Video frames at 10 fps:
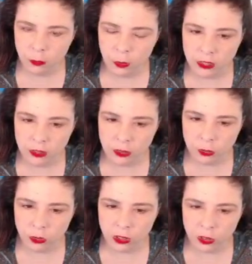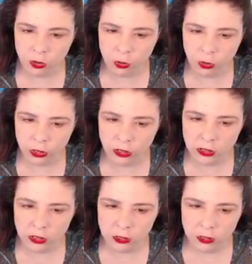pieces with the cords?